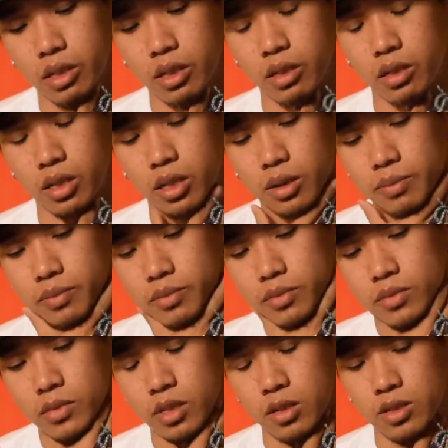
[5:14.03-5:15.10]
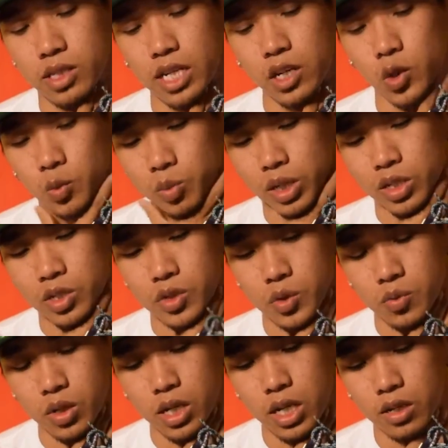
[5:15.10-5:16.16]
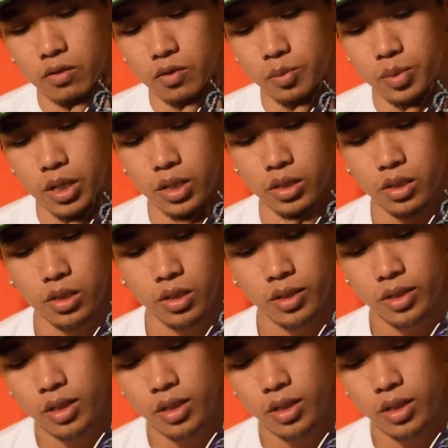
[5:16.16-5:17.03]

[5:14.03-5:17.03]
The um, the South Beaches were kind of a bust.